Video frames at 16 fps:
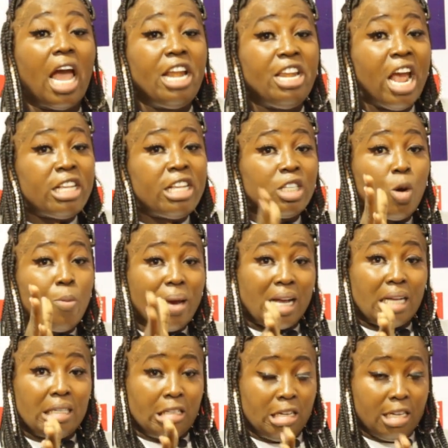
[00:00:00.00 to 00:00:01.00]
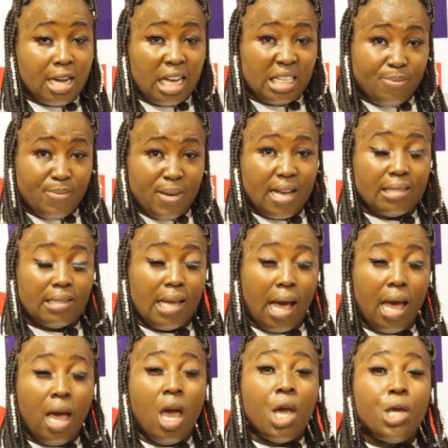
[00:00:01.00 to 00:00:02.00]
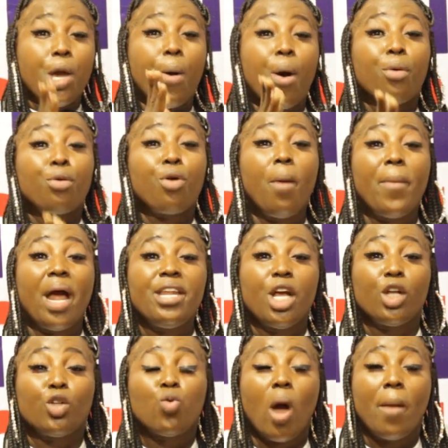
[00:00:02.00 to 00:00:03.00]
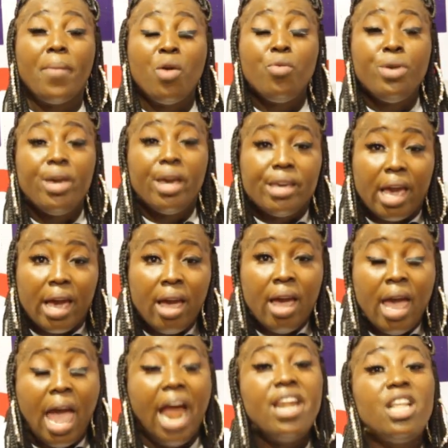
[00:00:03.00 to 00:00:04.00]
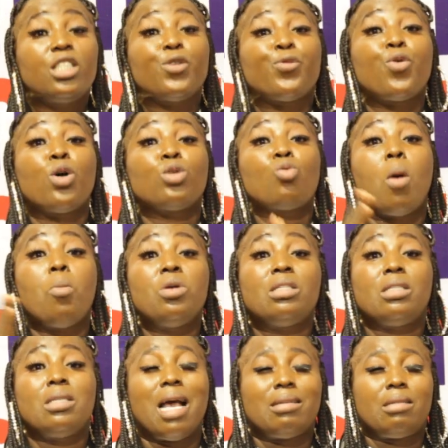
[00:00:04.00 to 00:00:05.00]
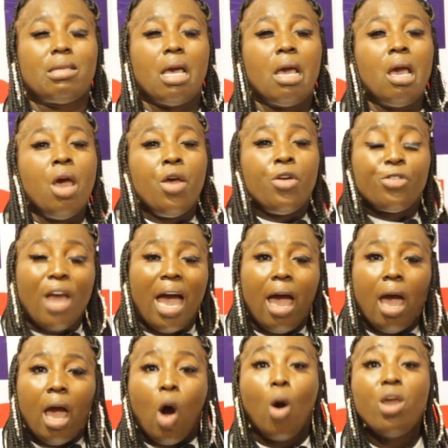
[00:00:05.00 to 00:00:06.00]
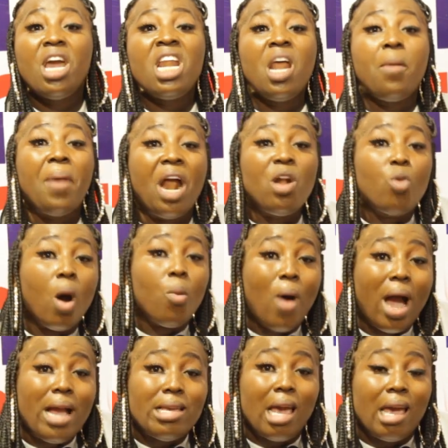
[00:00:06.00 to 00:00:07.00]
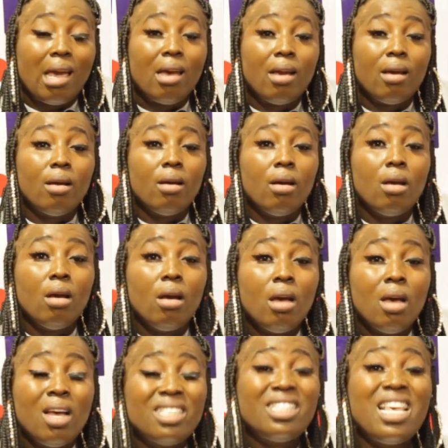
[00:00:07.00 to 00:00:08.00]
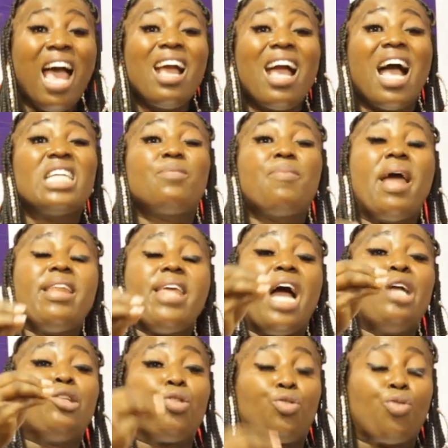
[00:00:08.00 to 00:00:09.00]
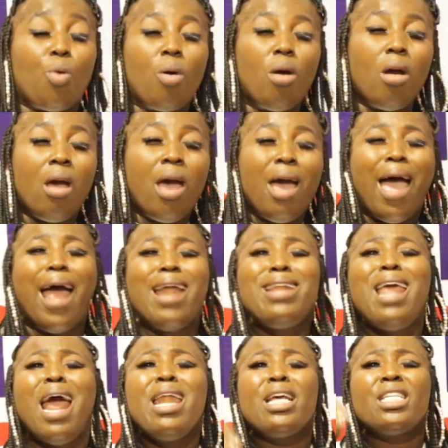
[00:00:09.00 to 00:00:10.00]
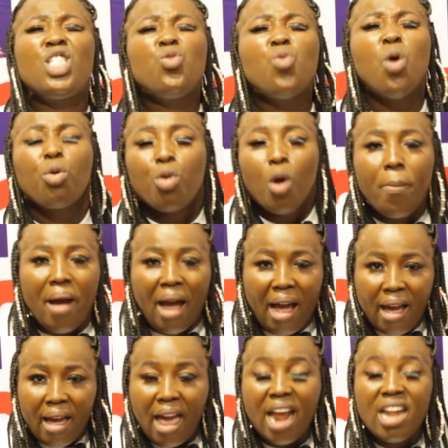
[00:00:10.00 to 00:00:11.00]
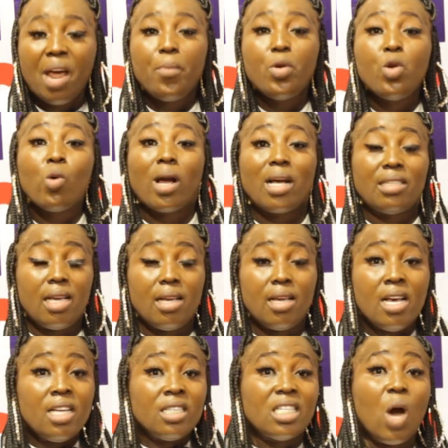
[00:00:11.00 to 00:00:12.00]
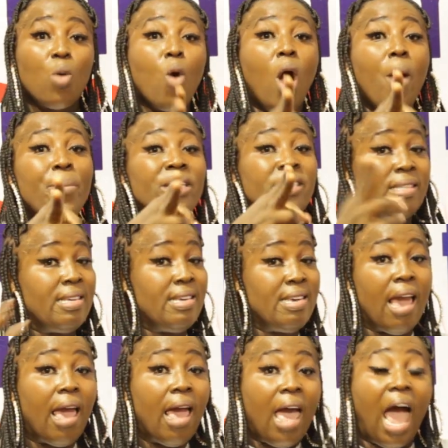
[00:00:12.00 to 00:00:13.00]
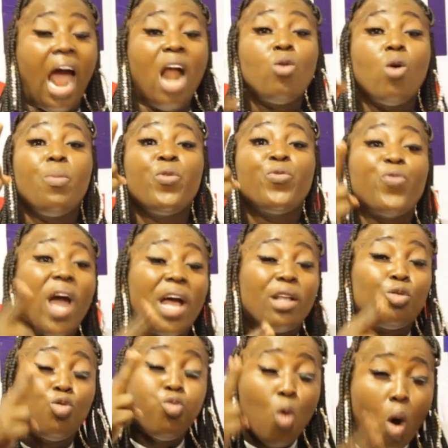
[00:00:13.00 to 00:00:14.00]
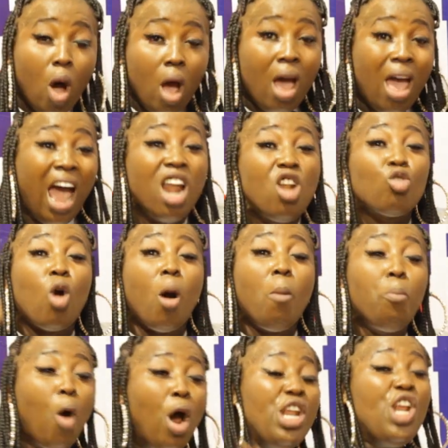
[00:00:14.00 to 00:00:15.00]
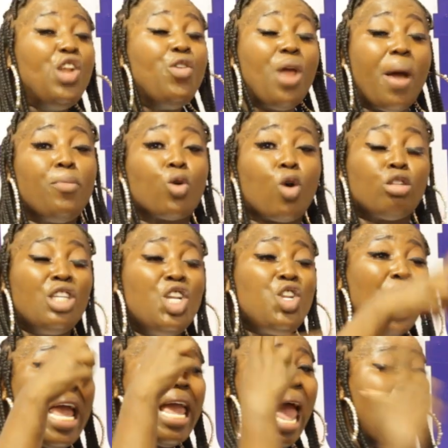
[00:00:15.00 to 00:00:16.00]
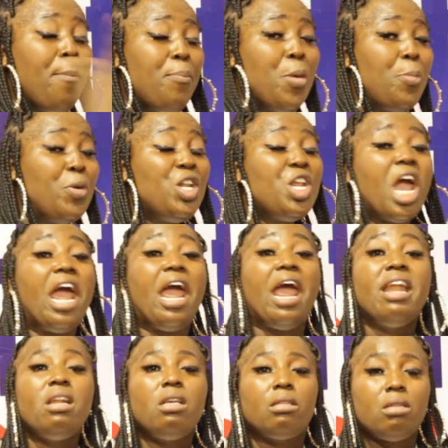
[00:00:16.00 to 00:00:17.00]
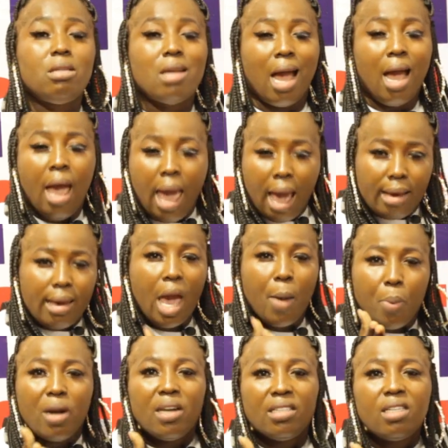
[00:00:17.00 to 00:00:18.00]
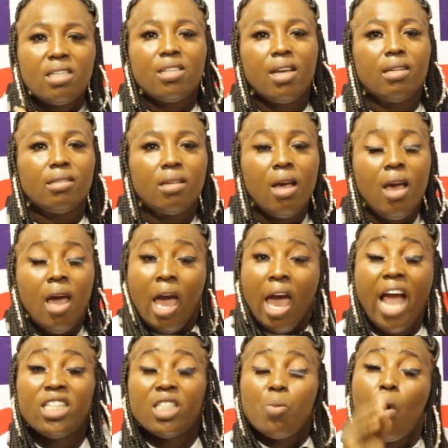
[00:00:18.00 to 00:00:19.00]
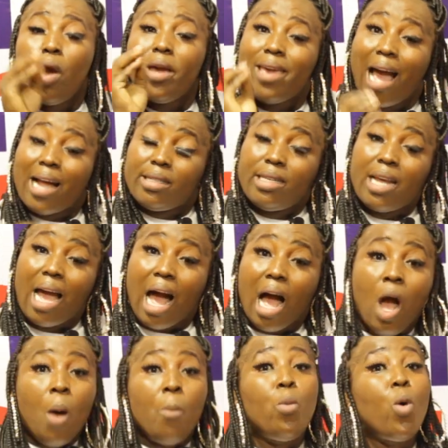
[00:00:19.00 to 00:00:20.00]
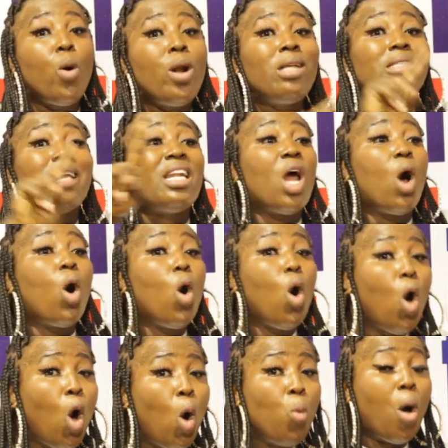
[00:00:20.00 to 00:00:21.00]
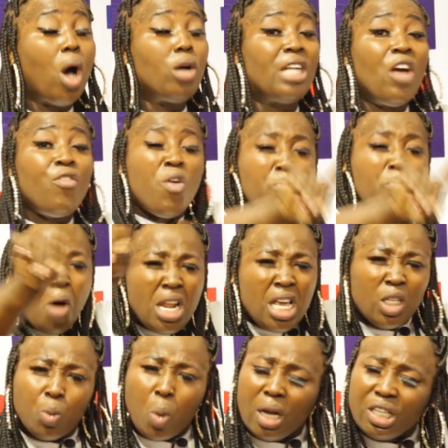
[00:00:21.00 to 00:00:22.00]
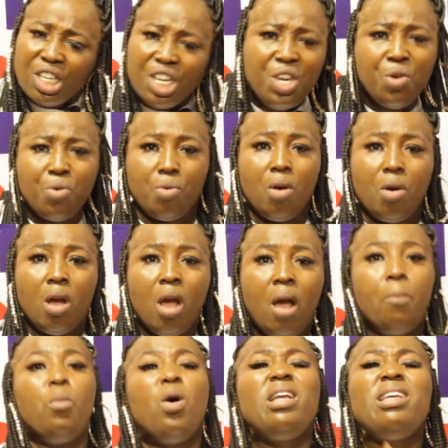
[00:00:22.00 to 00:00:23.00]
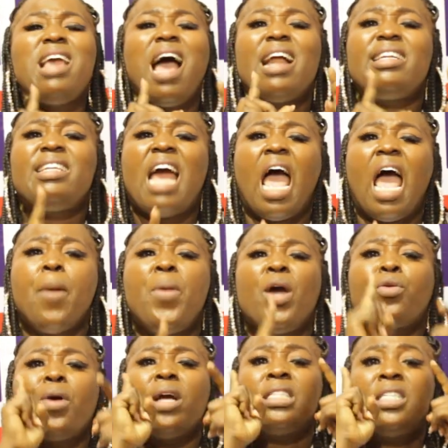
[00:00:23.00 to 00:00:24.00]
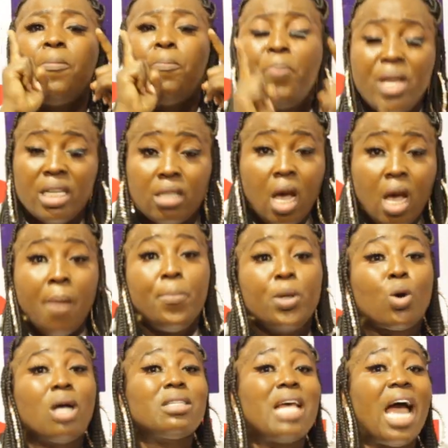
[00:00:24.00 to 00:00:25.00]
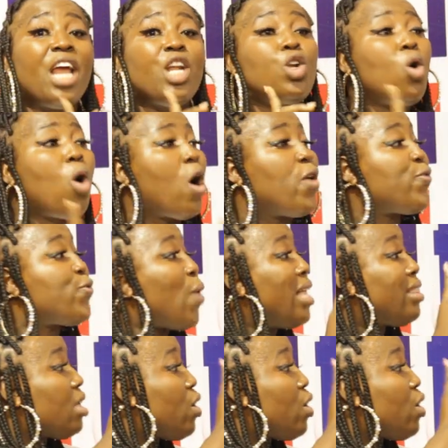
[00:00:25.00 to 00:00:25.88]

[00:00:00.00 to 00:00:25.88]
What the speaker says: e dey so beka sinikas meka sa yo kro man ya to abawie ye and this for so o mun tiasie hwe oye ne be no wan anye tie gas be ne antoto e dey ne si wo kro ma ene me no kase sa wo bi si ye and wo bi fa tuo ene ko bo ni nua because nua ye mpp nua and this nua and care politicians enti mo ya de a mo ni say the whole world everybody is watching you. Munya dia ebe create peace because I know of one